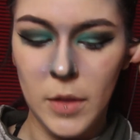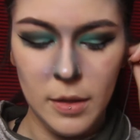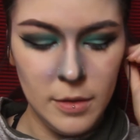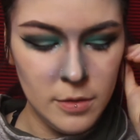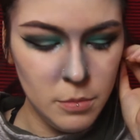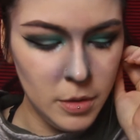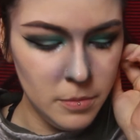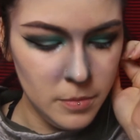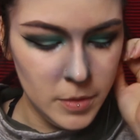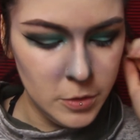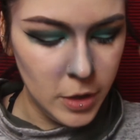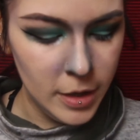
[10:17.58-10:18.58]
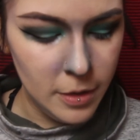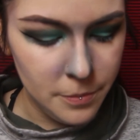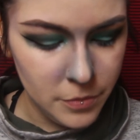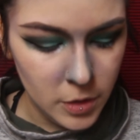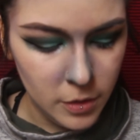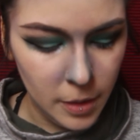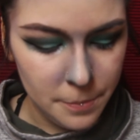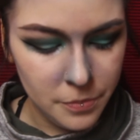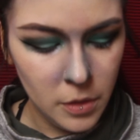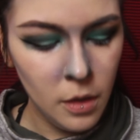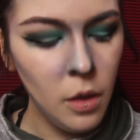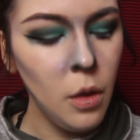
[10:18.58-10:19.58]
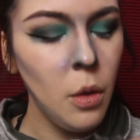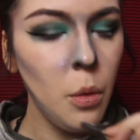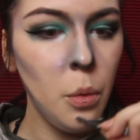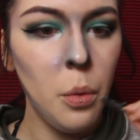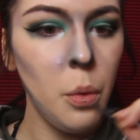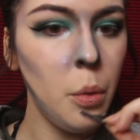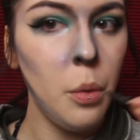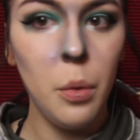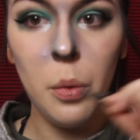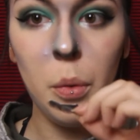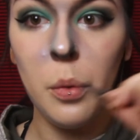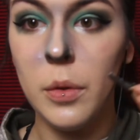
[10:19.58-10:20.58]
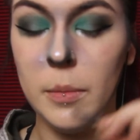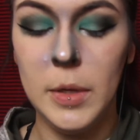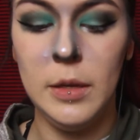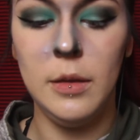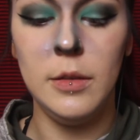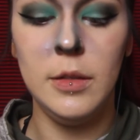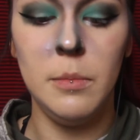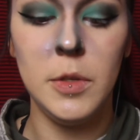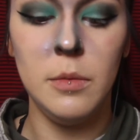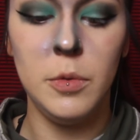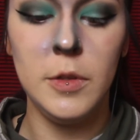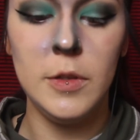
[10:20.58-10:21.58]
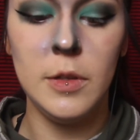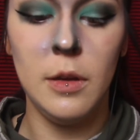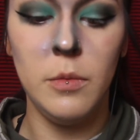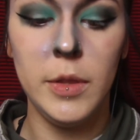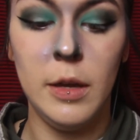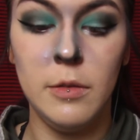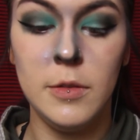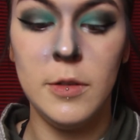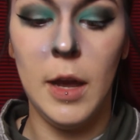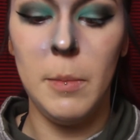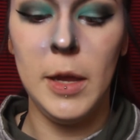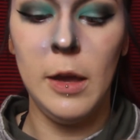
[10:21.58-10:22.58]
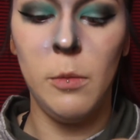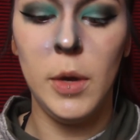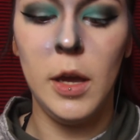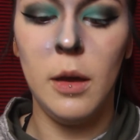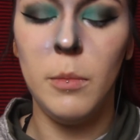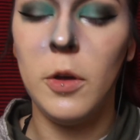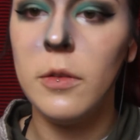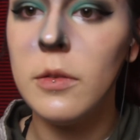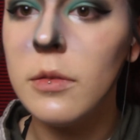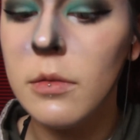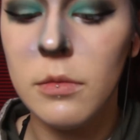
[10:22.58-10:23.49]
These are probably dry now. All right. Let me attempt to put these on without stabbing out my eyeballs.